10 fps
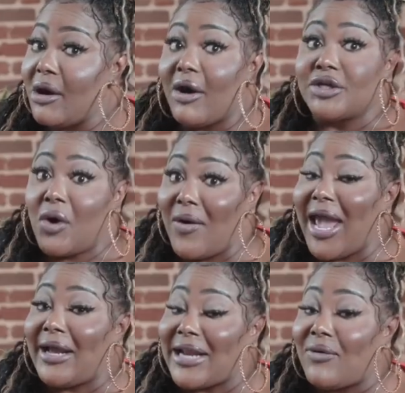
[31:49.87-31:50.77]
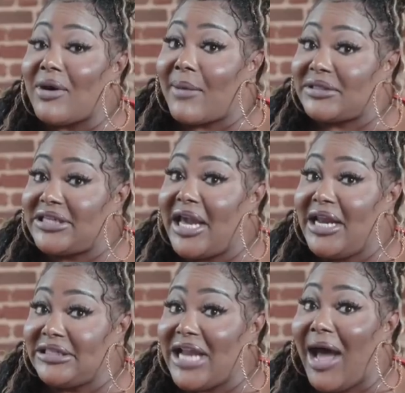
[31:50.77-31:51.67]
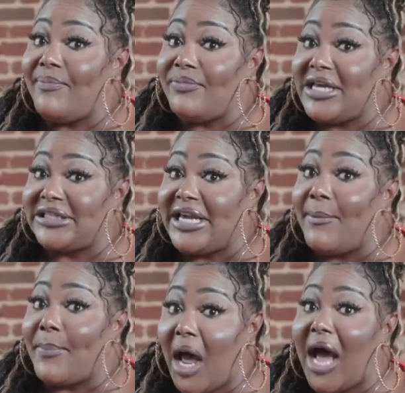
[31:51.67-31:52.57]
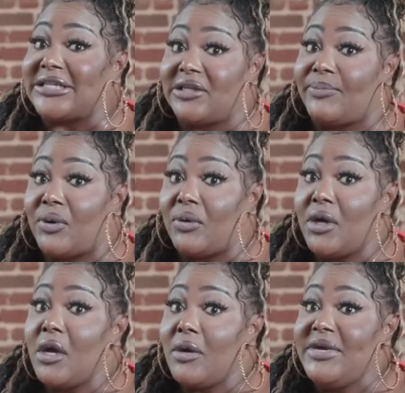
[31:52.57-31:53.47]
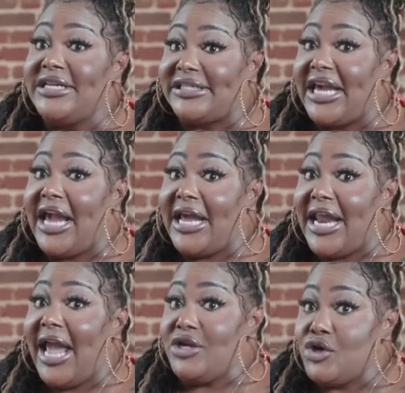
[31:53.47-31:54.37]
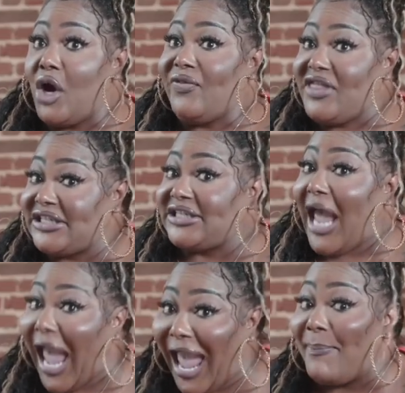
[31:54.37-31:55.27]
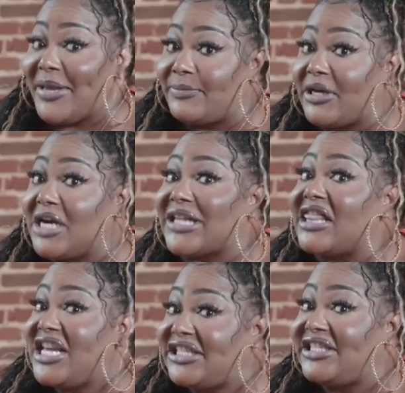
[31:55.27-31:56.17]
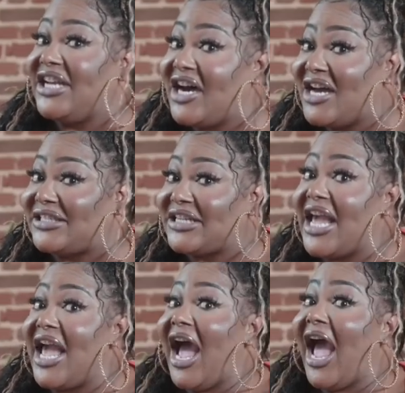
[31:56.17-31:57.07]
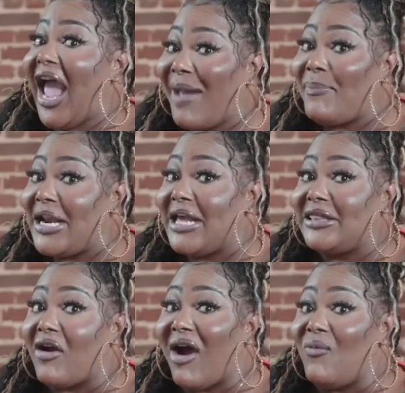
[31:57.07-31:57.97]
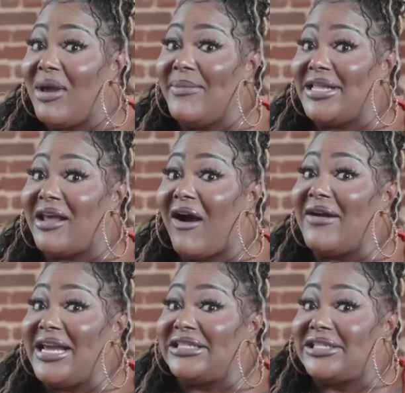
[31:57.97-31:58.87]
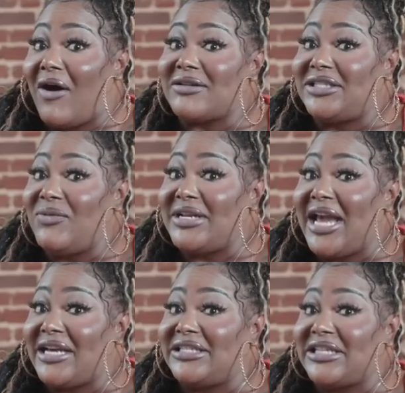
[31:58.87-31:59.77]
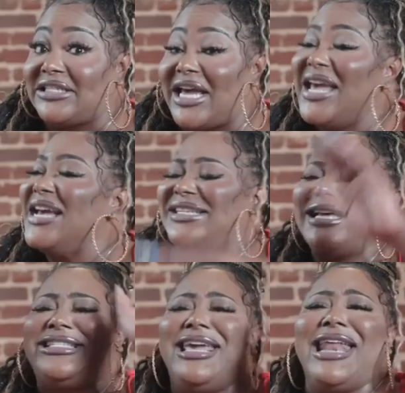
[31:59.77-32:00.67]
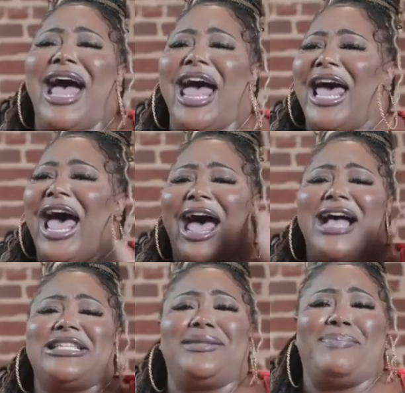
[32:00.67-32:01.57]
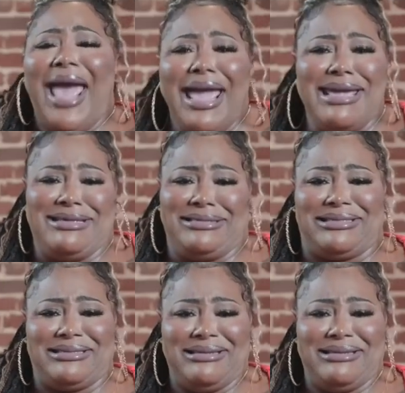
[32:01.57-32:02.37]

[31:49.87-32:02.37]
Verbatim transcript: or don't act like what I'm saying is not is impossible. Me saying that you know this happens because this does happen. And there are women that are exhausted with that because it's just like, just get out of our space.